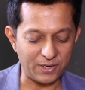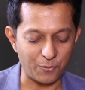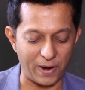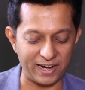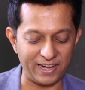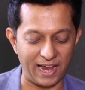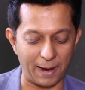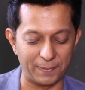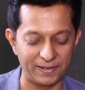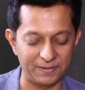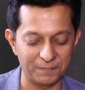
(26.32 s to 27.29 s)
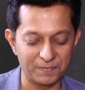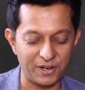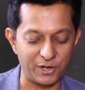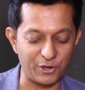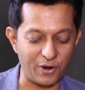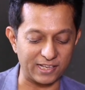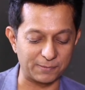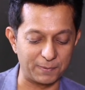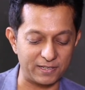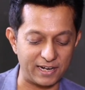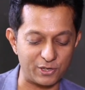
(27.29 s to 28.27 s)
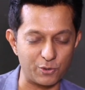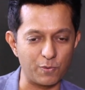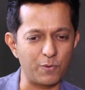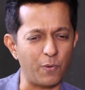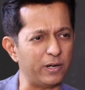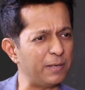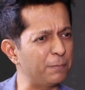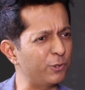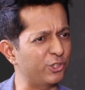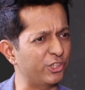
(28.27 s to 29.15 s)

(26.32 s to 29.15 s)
there one habit in your husband that you would want him to